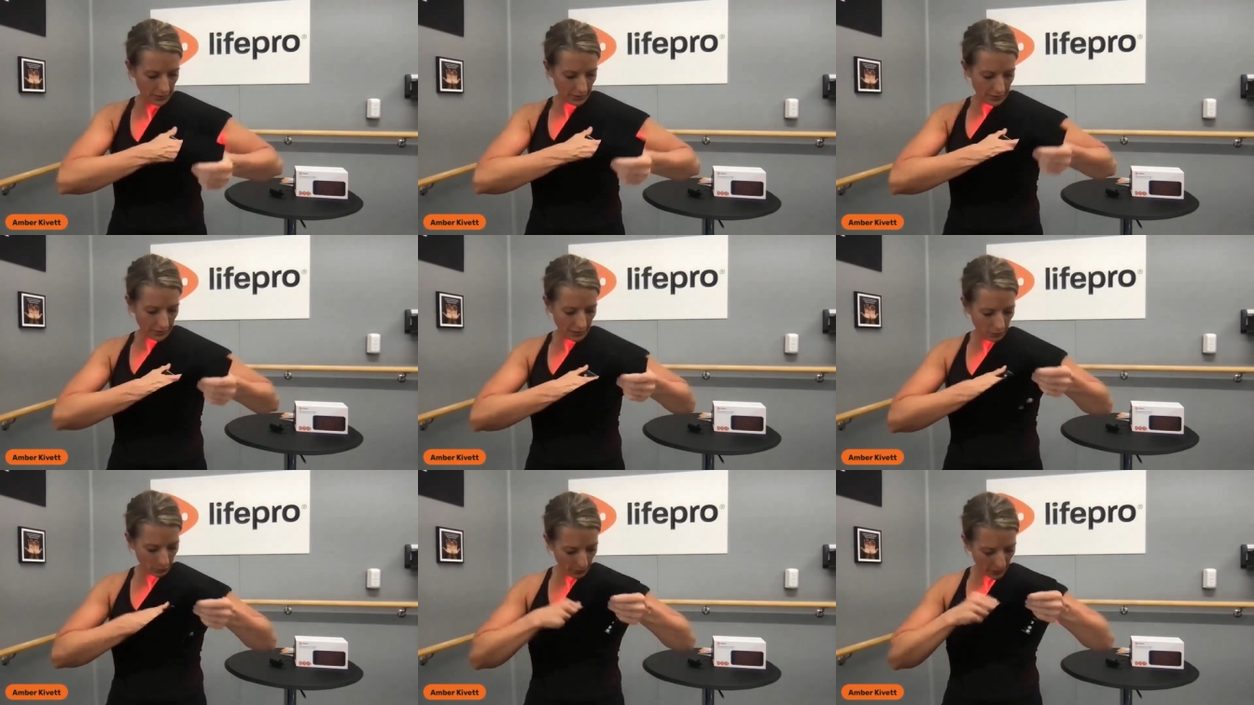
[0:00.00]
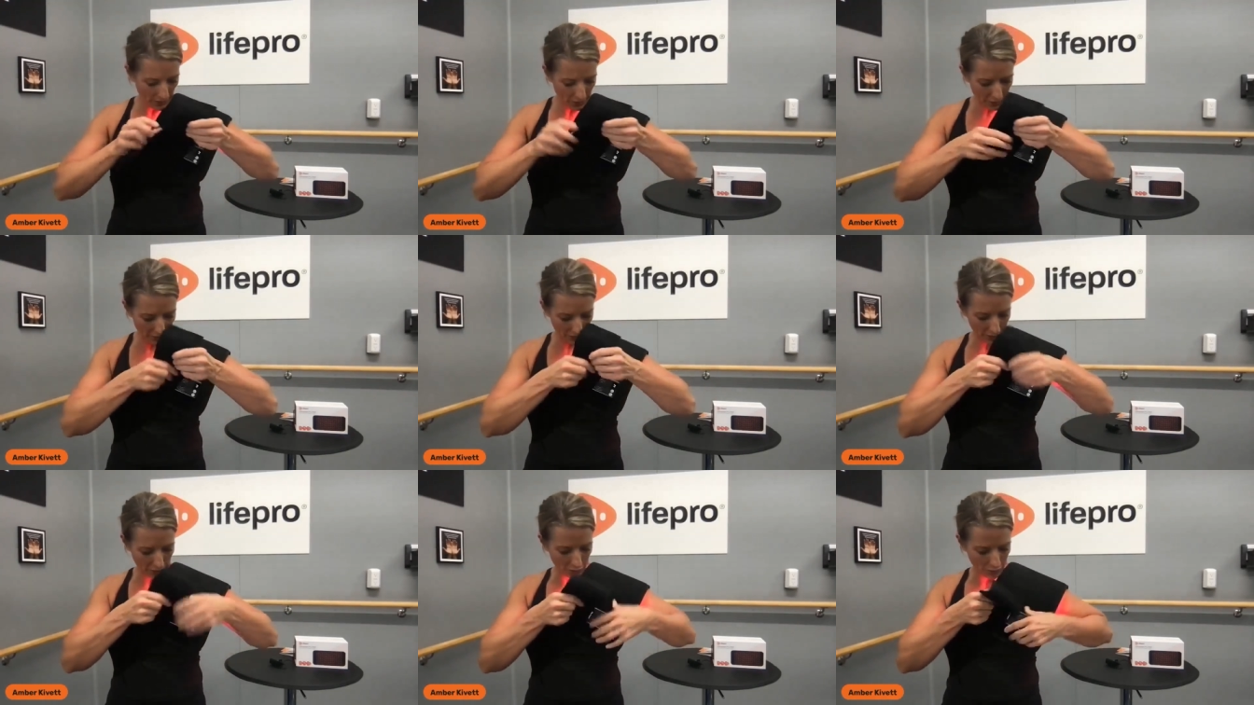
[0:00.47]
and around,
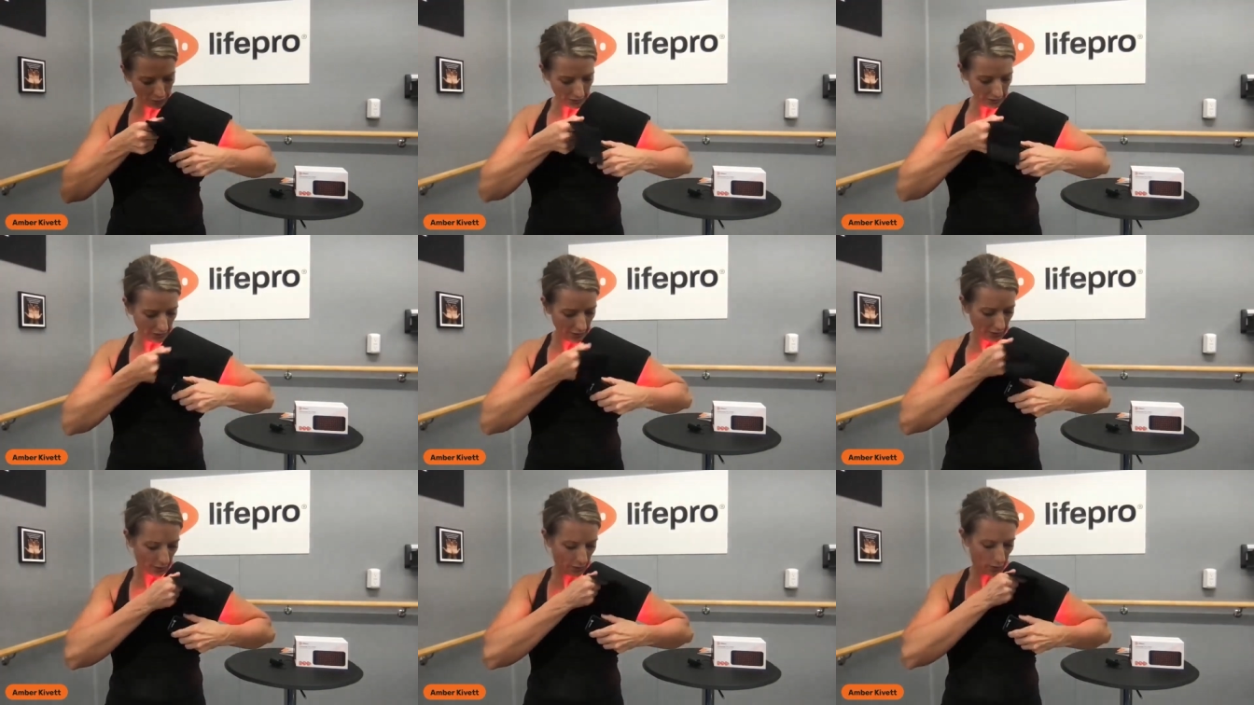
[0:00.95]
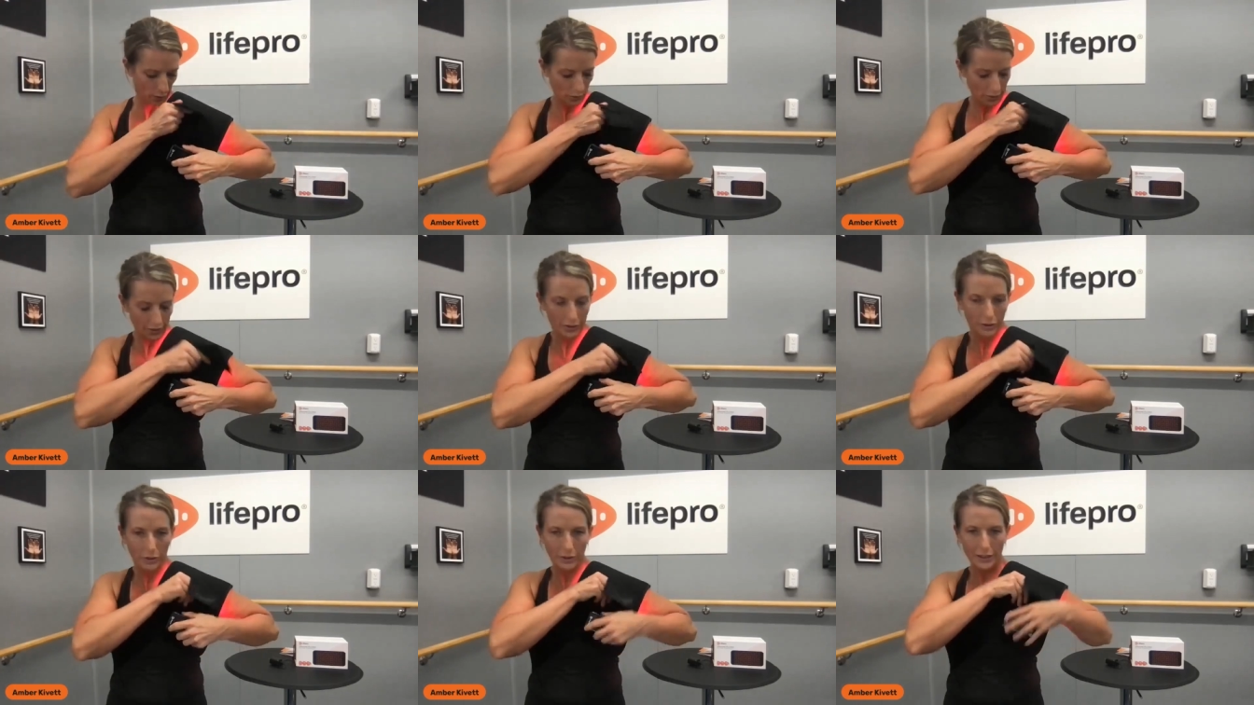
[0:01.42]
and you can either go
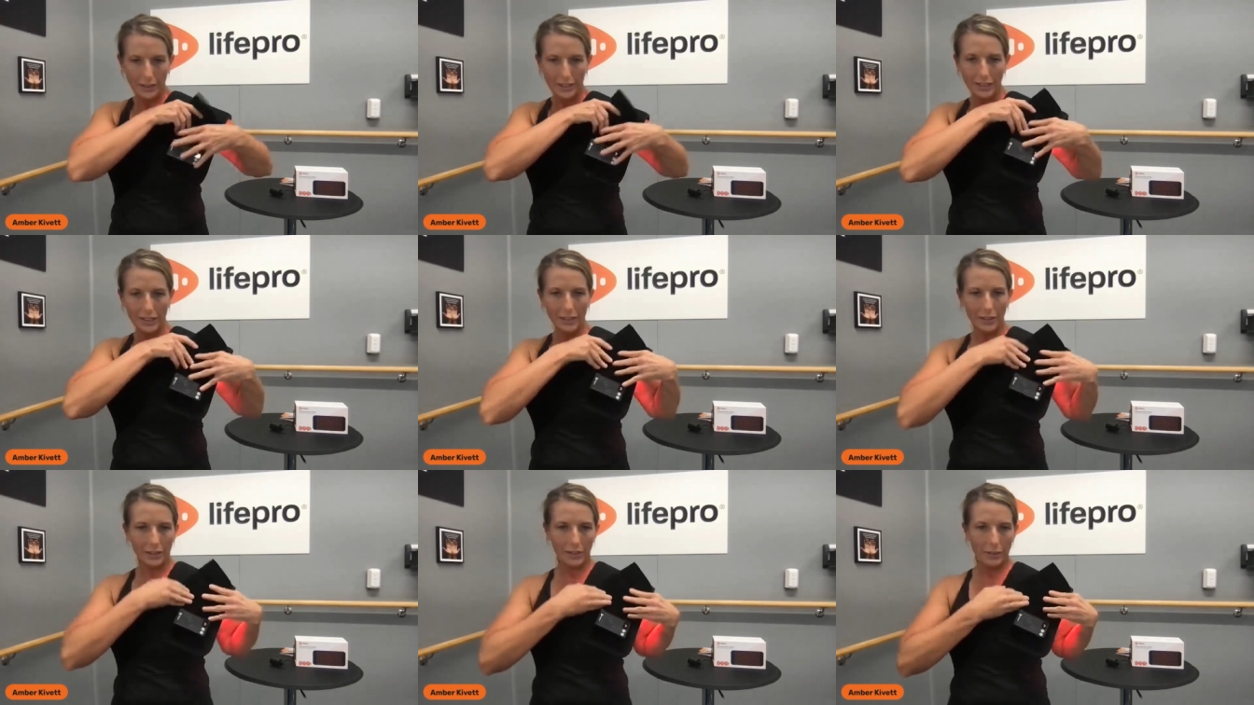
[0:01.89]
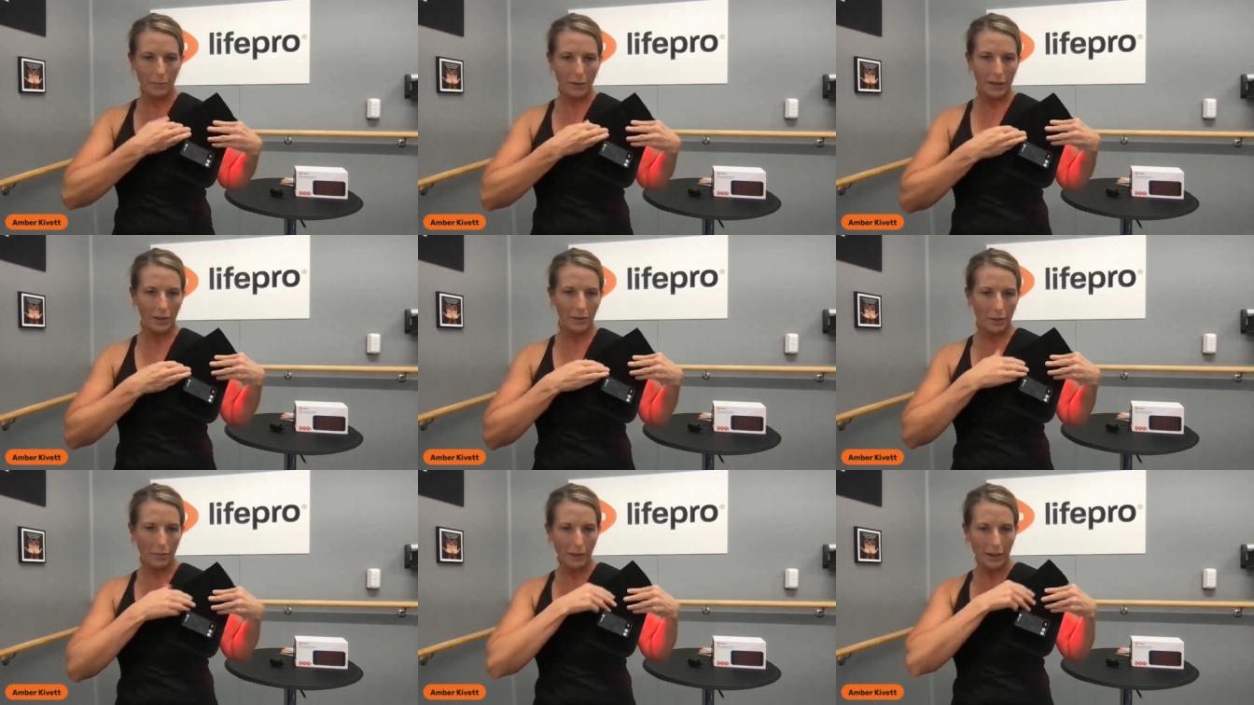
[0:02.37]
underneath the
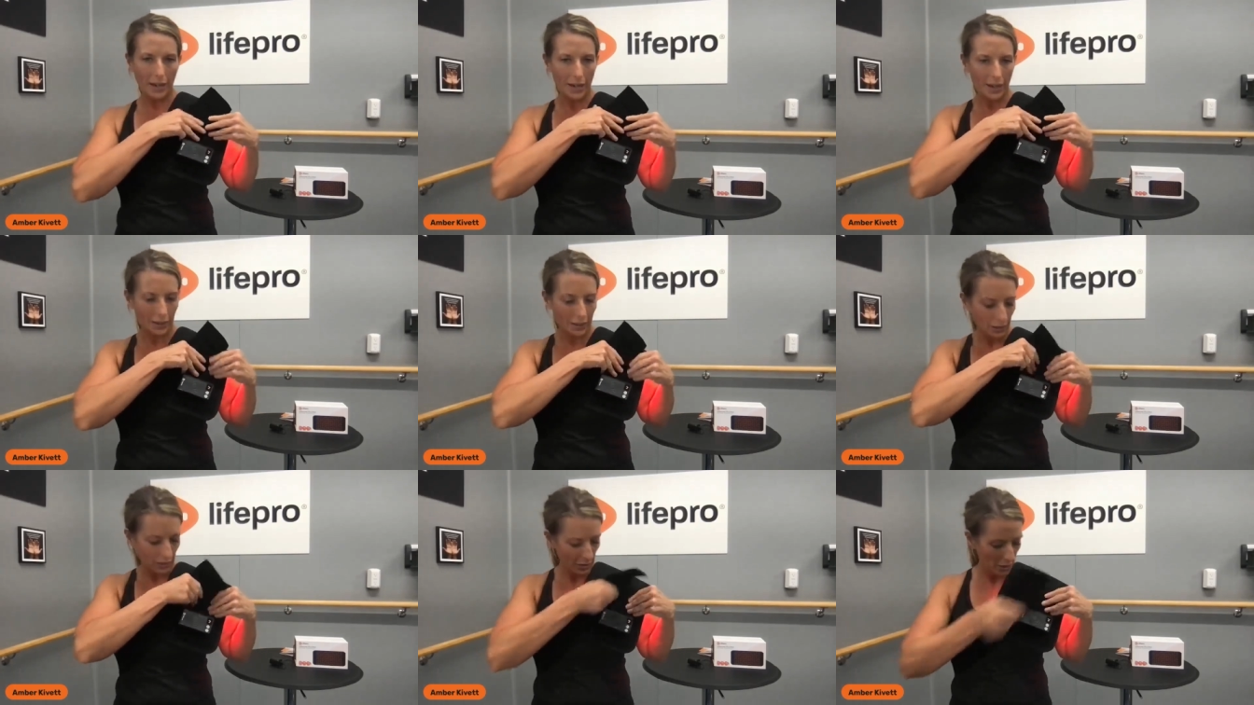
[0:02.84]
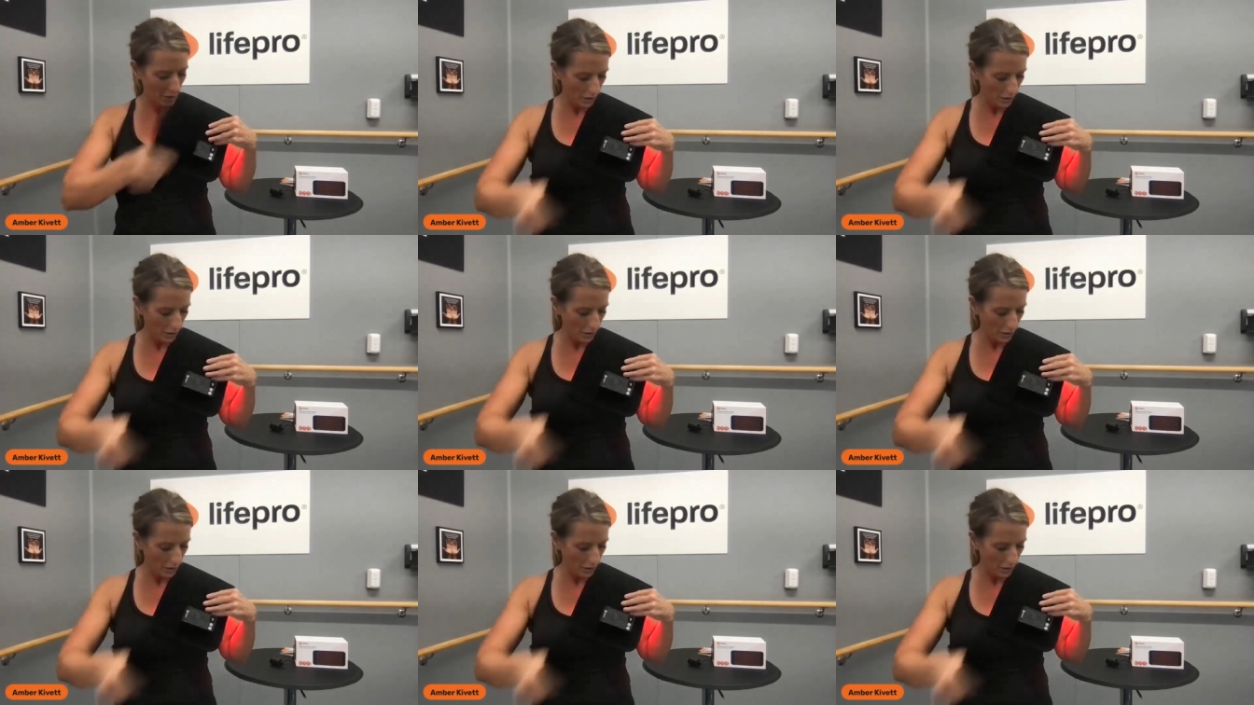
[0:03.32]
battery pack,